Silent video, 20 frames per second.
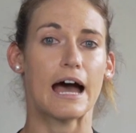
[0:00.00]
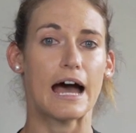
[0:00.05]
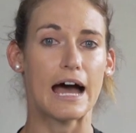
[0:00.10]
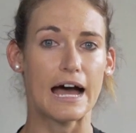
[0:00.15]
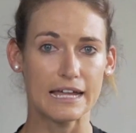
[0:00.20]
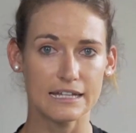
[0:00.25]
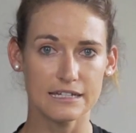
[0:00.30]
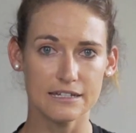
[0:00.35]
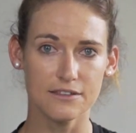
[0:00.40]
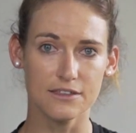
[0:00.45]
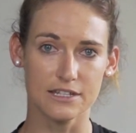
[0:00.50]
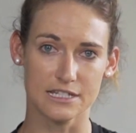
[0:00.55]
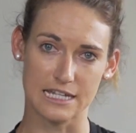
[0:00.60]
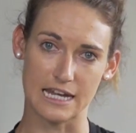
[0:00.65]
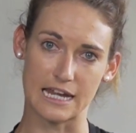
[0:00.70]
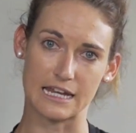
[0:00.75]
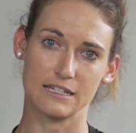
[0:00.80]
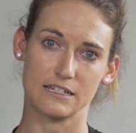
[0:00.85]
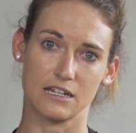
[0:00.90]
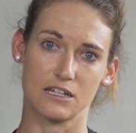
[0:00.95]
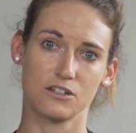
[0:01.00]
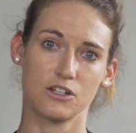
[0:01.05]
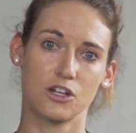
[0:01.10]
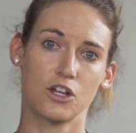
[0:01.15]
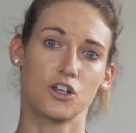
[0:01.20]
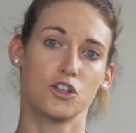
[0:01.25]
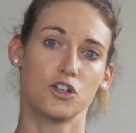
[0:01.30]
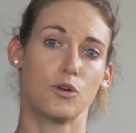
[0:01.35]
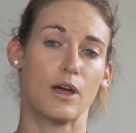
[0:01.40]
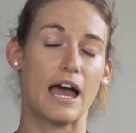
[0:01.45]
Under the tendon,
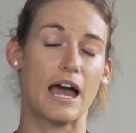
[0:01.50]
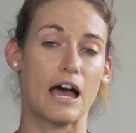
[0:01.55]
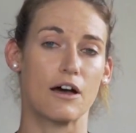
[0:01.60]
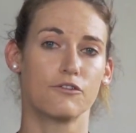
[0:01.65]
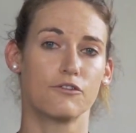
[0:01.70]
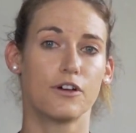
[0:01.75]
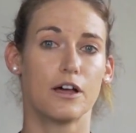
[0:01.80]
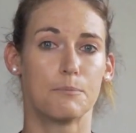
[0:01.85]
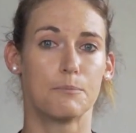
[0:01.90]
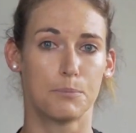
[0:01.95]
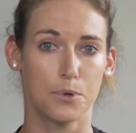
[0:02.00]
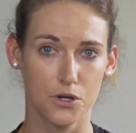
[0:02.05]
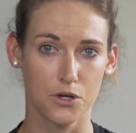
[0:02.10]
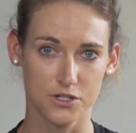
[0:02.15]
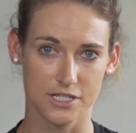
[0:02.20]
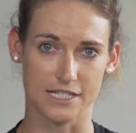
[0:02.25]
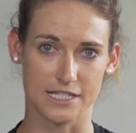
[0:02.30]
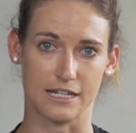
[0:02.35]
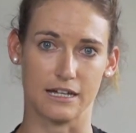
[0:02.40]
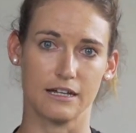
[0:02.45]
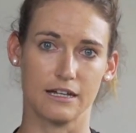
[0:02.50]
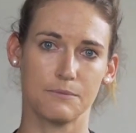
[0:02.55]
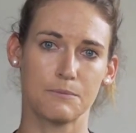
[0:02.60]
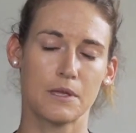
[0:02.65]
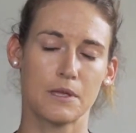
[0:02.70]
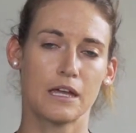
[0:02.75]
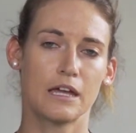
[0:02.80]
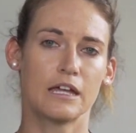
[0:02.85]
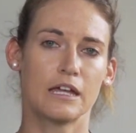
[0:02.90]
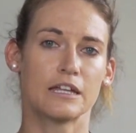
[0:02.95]
you have a bursa.
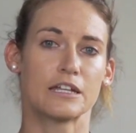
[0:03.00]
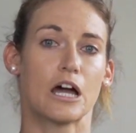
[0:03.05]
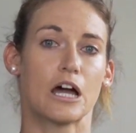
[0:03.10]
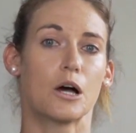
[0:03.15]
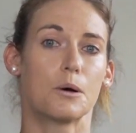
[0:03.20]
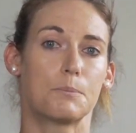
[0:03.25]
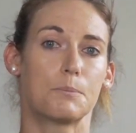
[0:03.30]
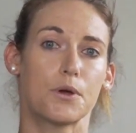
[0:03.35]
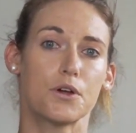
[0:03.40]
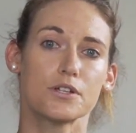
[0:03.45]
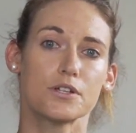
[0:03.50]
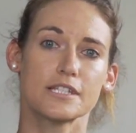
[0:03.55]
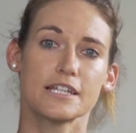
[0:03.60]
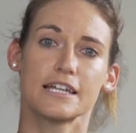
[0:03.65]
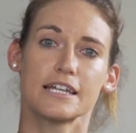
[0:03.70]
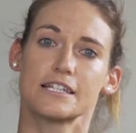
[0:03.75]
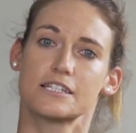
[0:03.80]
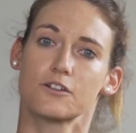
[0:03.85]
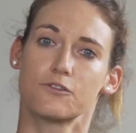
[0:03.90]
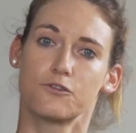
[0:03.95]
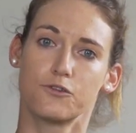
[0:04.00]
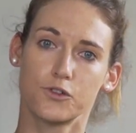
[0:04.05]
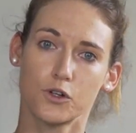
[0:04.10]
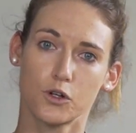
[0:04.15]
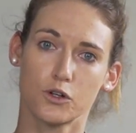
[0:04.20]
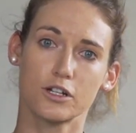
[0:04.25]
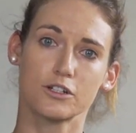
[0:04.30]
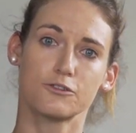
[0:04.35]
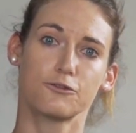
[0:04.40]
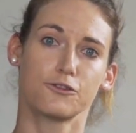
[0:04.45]
Now, a bursa is a
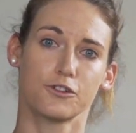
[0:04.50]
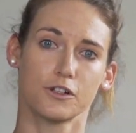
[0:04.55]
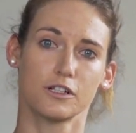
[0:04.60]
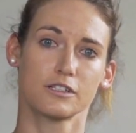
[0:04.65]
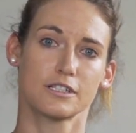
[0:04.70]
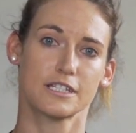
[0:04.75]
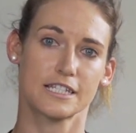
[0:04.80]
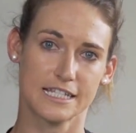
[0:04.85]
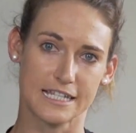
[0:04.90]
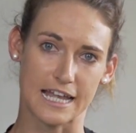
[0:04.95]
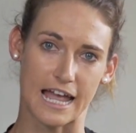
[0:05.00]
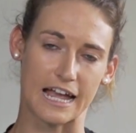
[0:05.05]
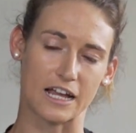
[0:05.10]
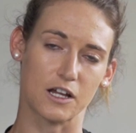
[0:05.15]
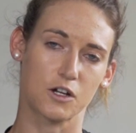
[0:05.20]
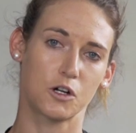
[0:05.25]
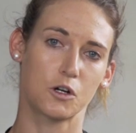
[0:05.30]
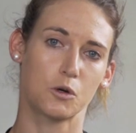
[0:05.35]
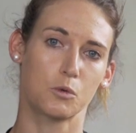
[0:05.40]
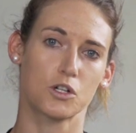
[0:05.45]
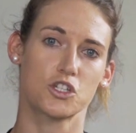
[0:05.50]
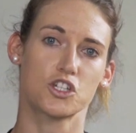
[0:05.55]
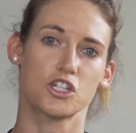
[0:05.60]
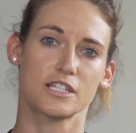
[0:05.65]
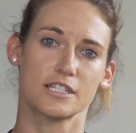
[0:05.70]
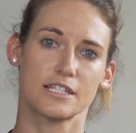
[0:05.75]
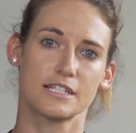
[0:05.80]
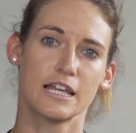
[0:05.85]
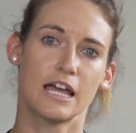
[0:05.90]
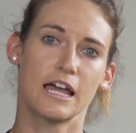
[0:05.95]
fluid-filled sac, which
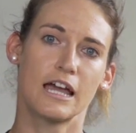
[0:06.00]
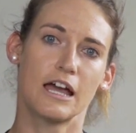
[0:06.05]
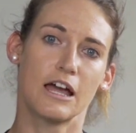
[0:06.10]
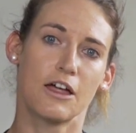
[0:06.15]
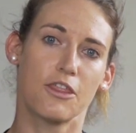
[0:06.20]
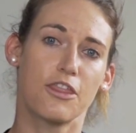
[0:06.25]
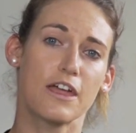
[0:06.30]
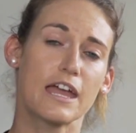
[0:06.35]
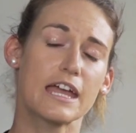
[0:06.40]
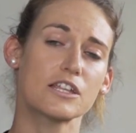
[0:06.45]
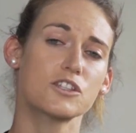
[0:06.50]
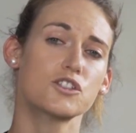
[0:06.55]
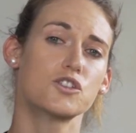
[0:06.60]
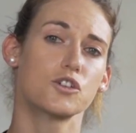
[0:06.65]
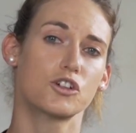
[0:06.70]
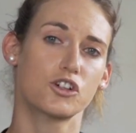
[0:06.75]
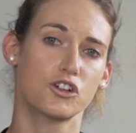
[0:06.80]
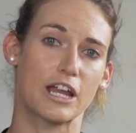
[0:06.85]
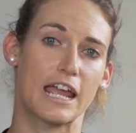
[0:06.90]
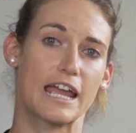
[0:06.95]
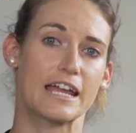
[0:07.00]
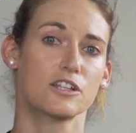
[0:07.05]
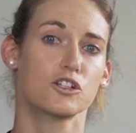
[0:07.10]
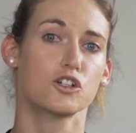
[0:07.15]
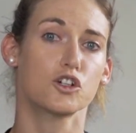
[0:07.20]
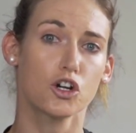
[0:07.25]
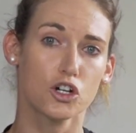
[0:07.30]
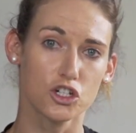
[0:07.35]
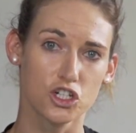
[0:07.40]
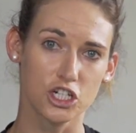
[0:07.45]
is there to create
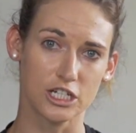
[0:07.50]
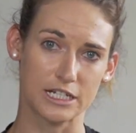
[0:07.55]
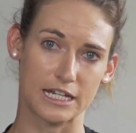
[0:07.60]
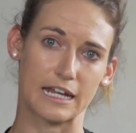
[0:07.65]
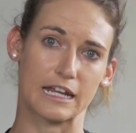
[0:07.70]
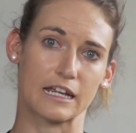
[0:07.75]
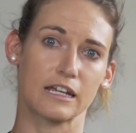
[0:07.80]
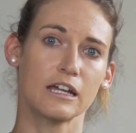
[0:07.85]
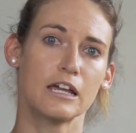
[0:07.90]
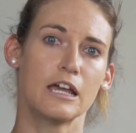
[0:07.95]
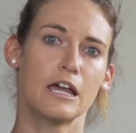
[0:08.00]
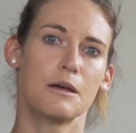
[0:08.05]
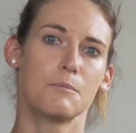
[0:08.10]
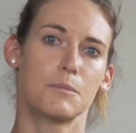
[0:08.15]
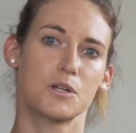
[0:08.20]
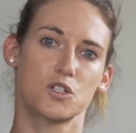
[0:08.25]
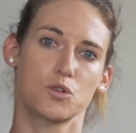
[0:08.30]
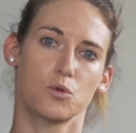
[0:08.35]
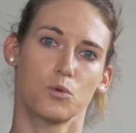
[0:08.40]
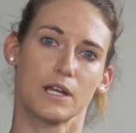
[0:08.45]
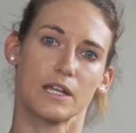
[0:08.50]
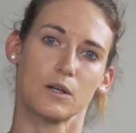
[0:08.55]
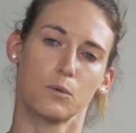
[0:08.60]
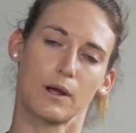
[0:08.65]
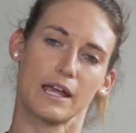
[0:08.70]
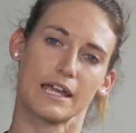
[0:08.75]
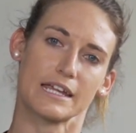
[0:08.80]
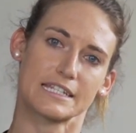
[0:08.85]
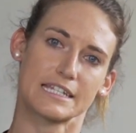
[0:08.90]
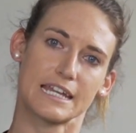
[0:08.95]
cushioning between
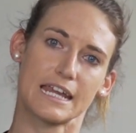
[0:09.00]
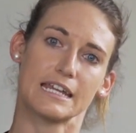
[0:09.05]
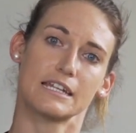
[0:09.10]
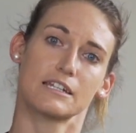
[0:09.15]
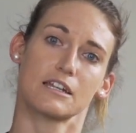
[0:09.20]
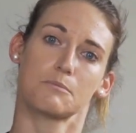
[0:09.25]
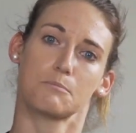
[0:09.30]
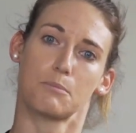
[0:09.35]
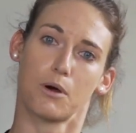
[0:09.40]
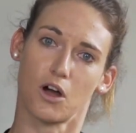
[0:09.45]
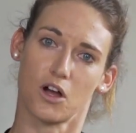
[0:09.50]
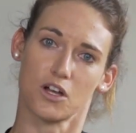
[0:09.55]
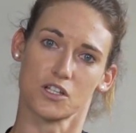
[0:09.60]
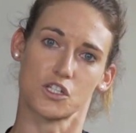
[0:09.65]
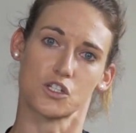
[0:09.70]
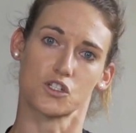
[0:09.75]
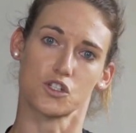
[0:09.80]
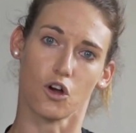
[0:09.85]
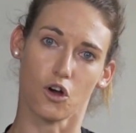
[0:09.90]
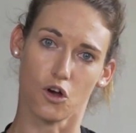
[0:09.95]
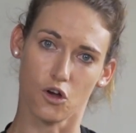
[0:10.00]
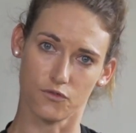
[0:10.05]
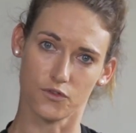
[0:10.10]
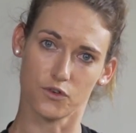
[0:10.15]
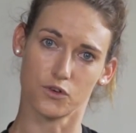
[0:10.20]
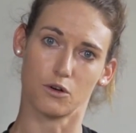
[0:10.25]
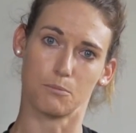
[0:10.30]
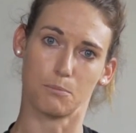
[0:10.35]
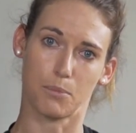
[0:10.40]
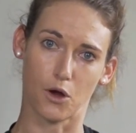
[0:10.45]
where a tendon passes
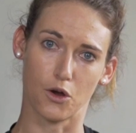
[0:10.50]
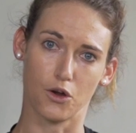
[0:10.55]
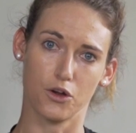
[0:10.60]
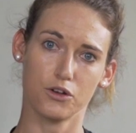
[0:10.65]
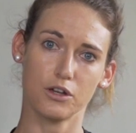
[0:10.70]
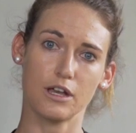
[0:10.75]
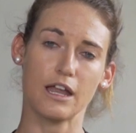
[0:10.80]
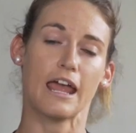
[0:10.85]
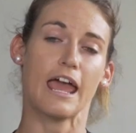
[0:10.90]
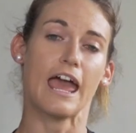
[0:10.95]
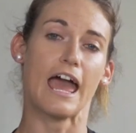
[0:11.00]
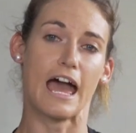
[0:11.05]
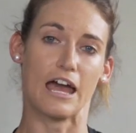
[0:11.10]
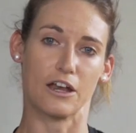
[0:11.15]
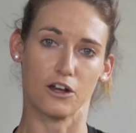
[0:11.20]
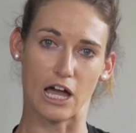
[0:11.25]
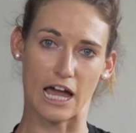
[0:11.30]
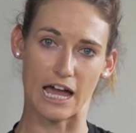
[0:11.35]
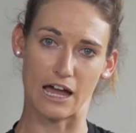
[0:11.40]
over a bone and